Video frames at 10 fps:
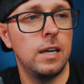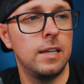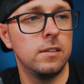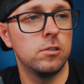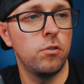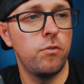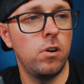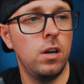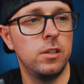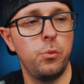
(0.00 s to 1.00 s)
so far
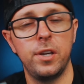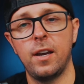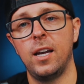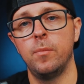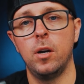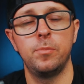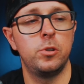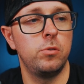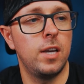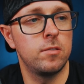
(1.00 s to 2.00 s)
on the week I am up
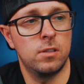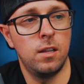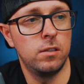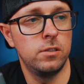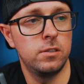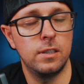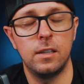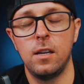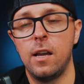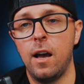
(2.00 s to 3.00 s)
$2,000
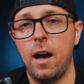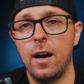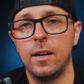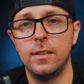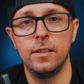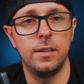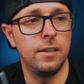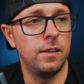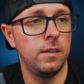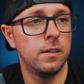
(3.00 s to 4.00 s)
on
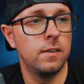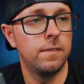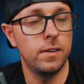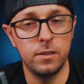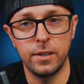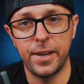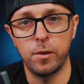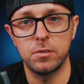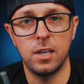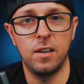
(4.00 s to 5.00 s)
the funded
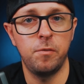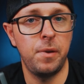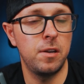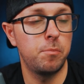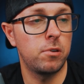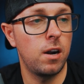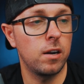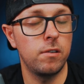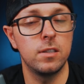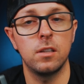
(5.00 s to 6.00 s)
accounts. I've made
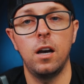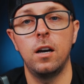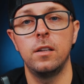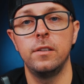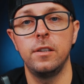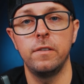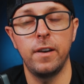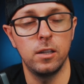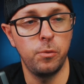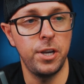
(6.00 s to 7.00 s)
progress on the
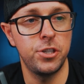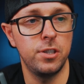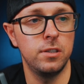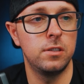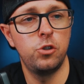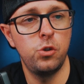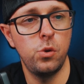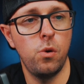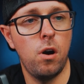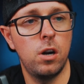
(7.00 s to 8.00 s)
valuations.
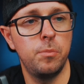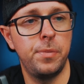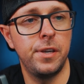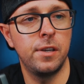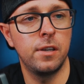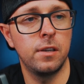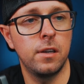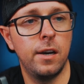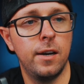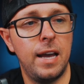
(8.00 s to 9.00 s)
Two are being
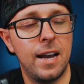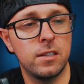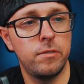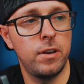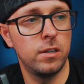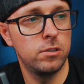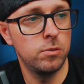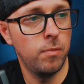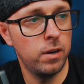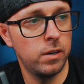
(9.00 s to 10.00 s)
activated
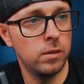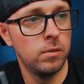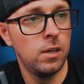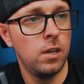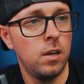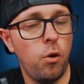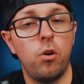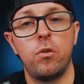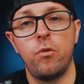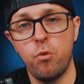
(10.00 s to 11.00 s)
tomorrow
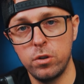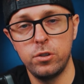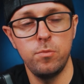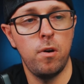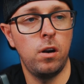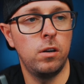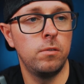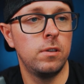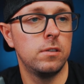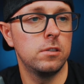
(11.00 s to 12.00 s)
or for tomorrow.
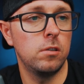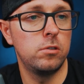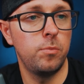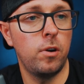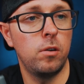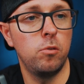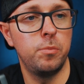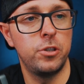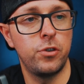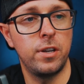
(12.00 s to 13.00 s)
So tomorrow we'll be
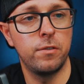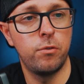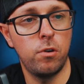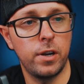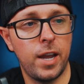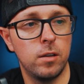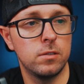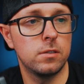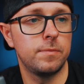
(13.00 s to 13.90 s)
trading 4 accounts.